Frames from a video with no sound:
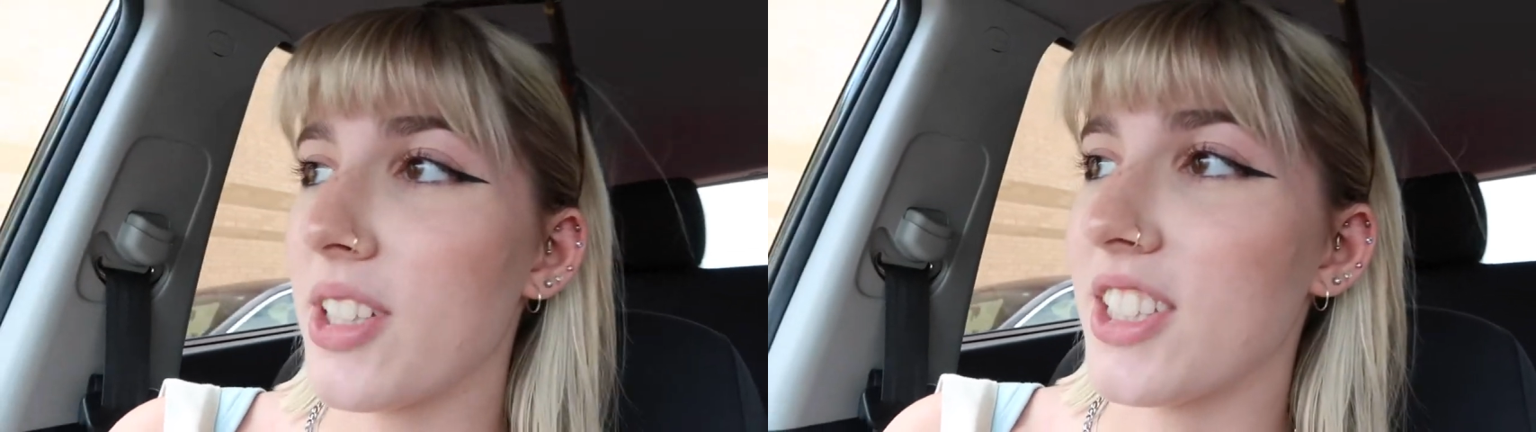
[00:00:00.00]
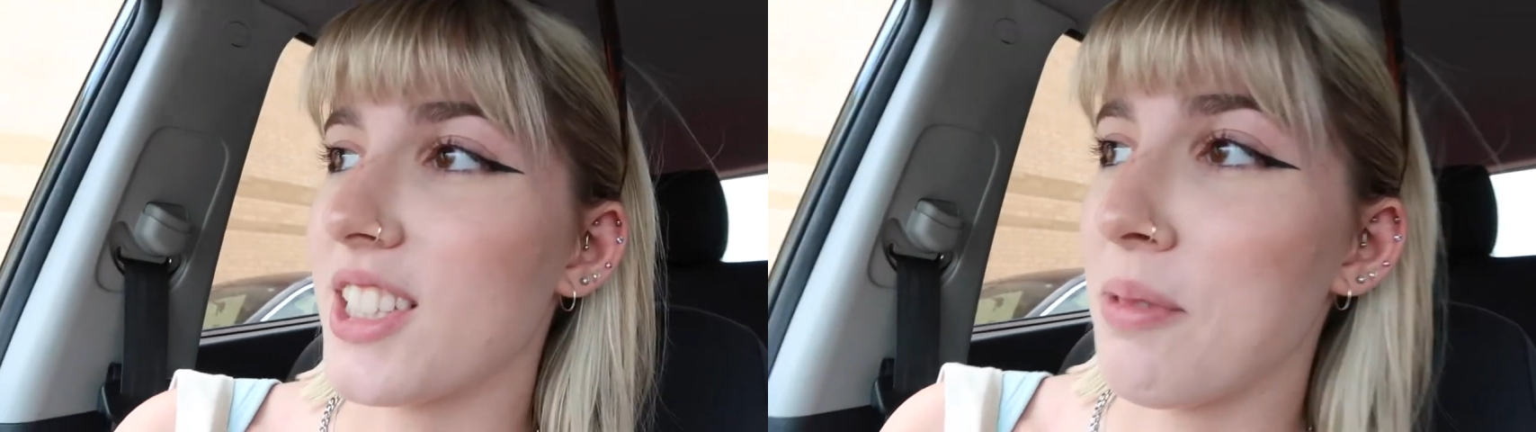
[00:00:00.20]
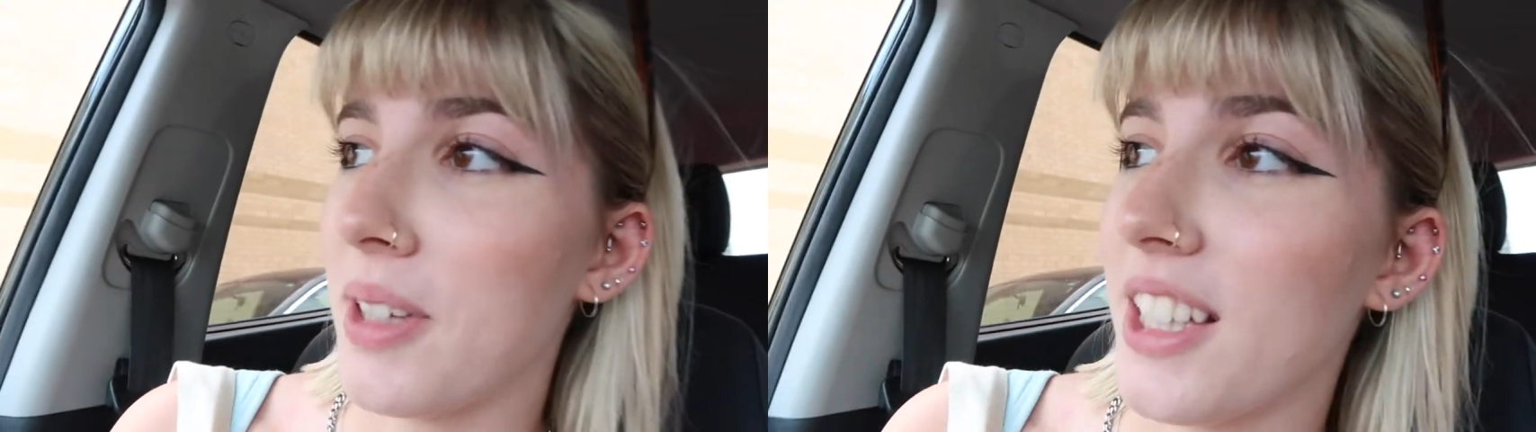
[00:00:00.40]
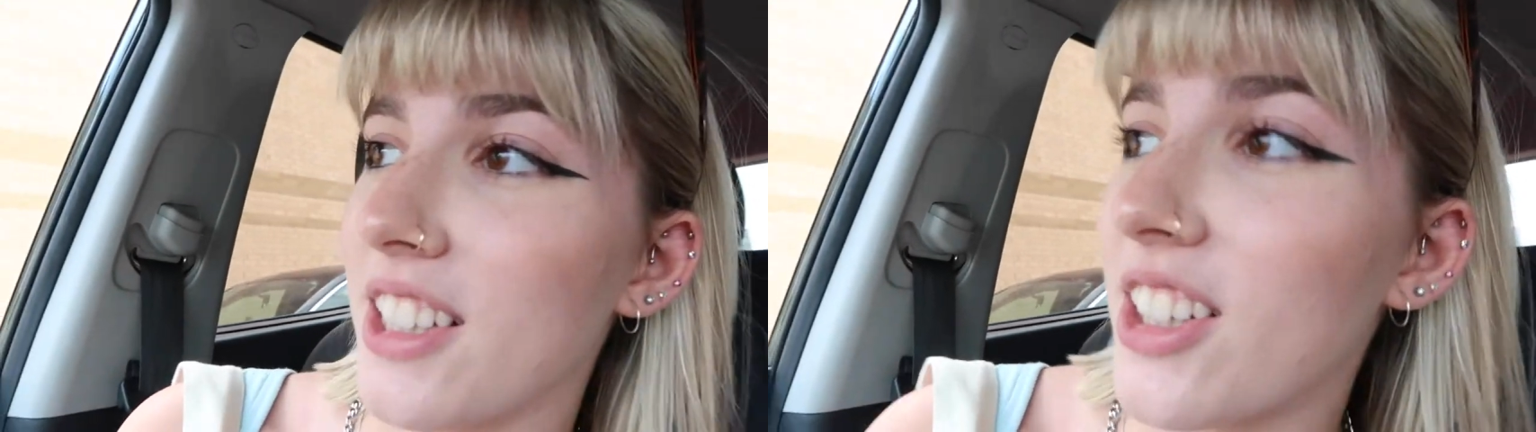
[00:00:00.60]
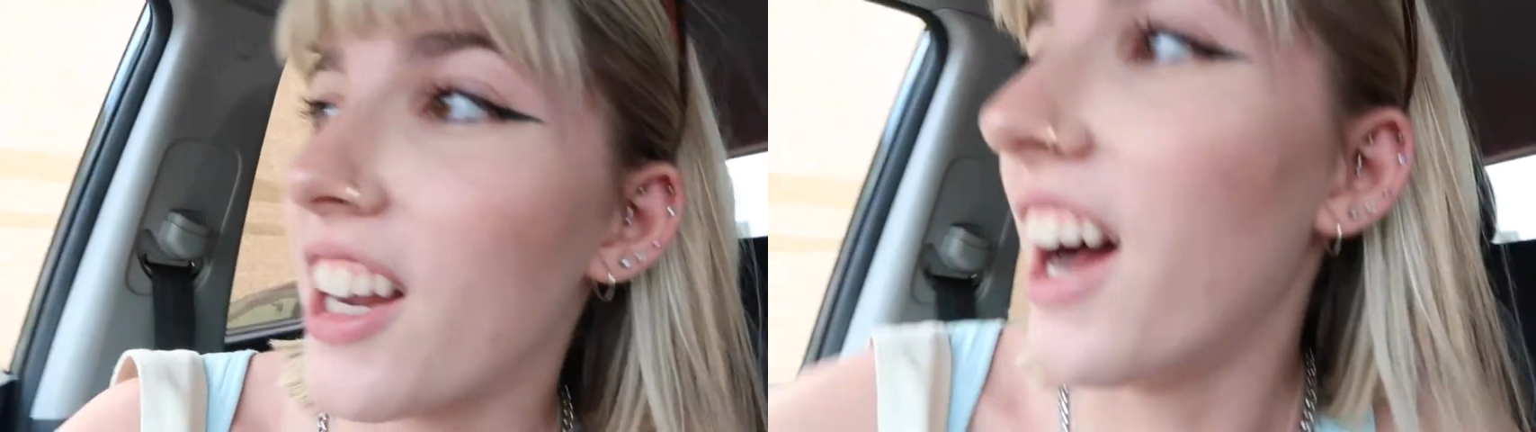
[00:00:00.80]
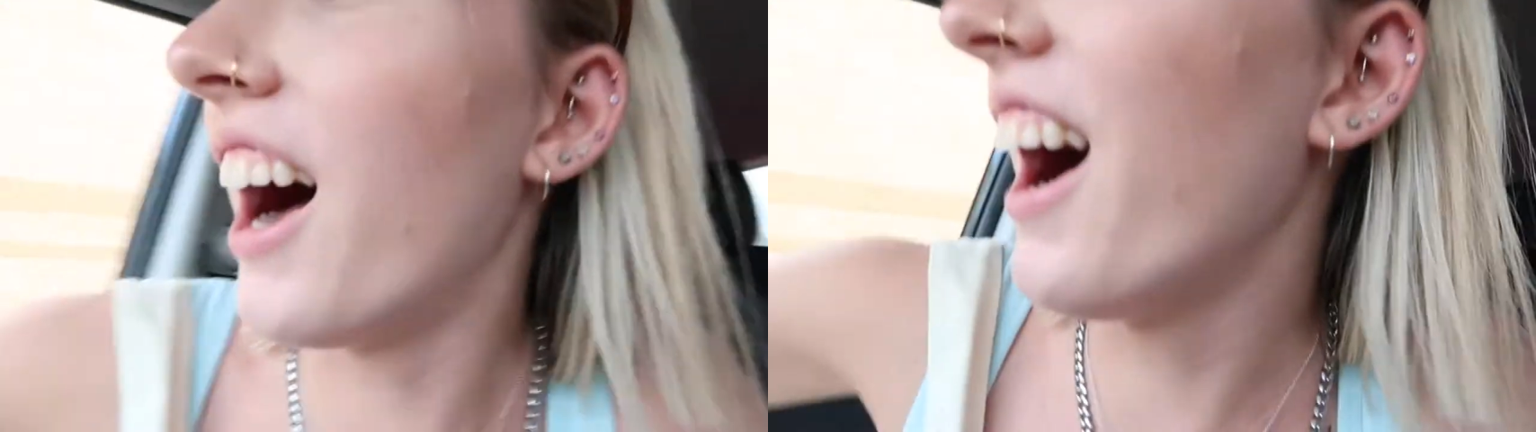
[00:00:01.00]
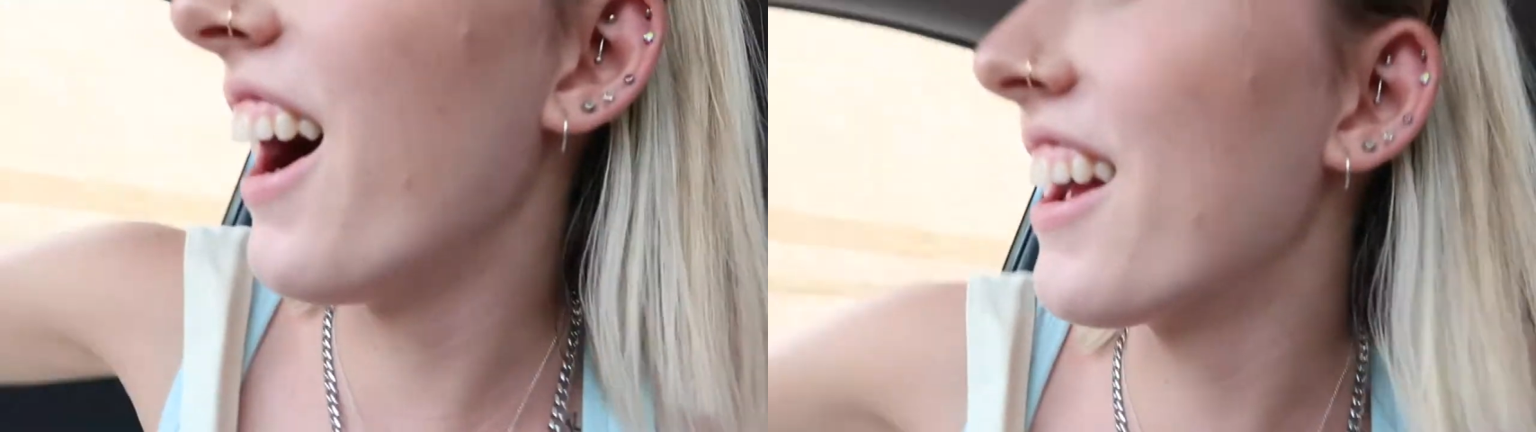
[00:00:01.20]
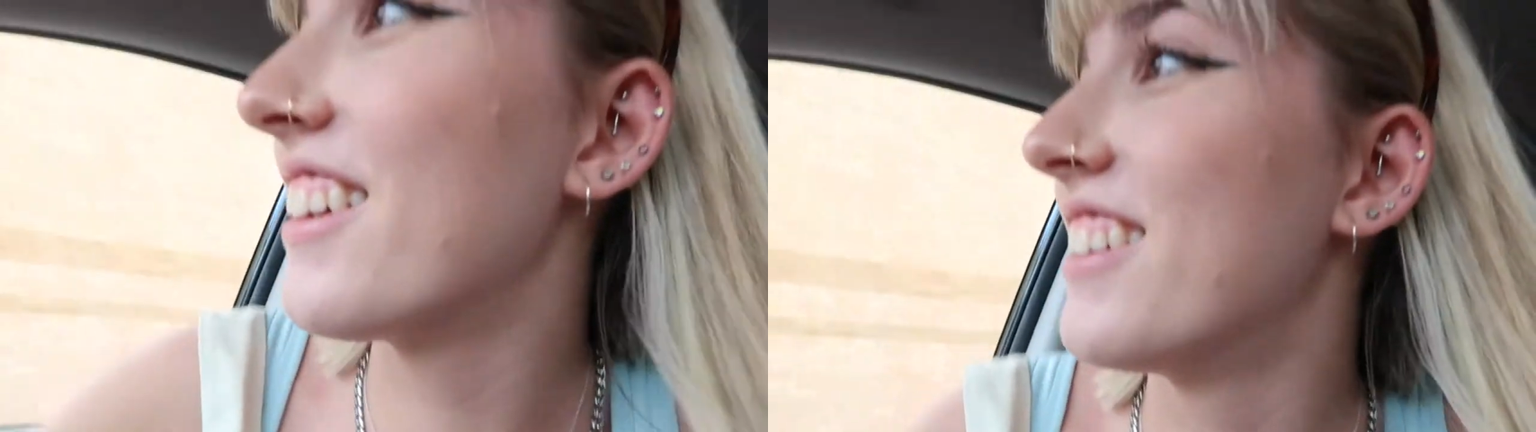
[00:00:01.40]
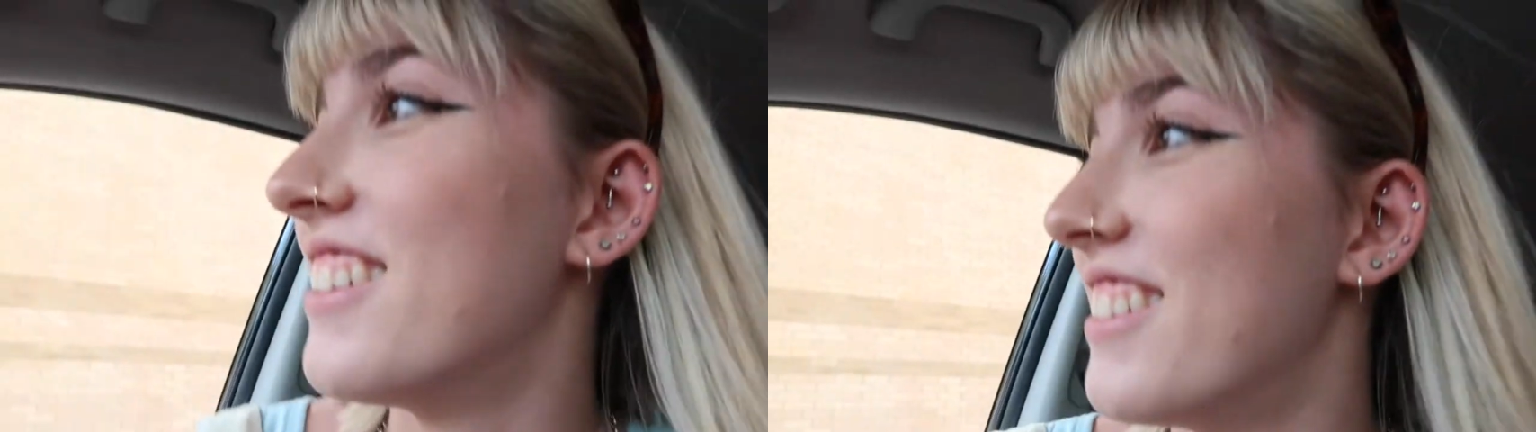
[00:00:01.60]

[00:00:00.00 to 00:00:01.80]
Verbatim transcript: didn't see me in here. Hi!